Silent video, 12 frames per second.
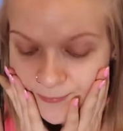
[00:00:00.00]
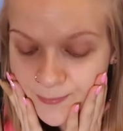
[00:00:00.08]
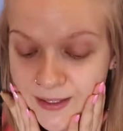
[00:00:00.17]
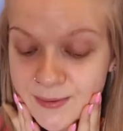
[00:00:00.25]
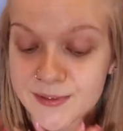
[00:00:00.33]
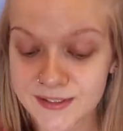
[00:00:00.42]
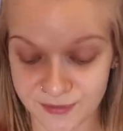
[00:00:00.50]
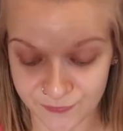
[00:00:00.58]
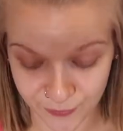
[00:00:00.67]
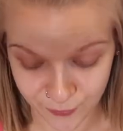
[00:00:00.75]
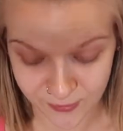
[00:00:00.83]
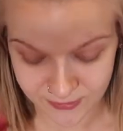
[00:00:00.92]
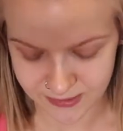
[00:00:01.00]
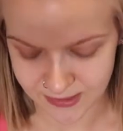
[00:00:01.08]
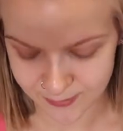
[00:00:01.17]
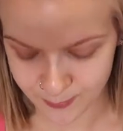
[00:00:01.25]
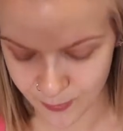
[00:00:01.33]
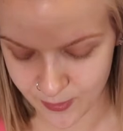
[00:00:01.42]
Makes my skin feel real
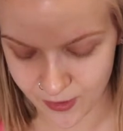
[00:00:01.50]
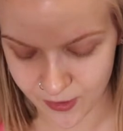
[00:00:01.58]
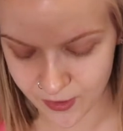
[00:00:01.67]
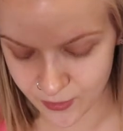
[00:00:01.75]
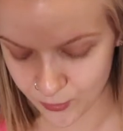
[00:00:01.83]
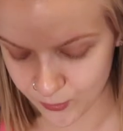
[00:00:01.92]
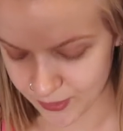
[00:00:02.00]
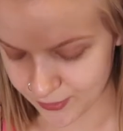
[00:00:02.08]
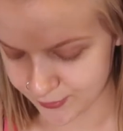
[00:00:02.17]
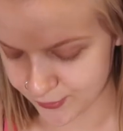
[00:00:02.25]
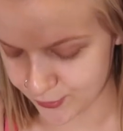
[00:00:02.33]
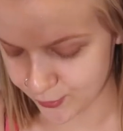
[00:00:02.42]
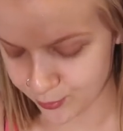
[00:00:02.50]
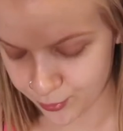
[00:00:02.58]
nice, but we are going to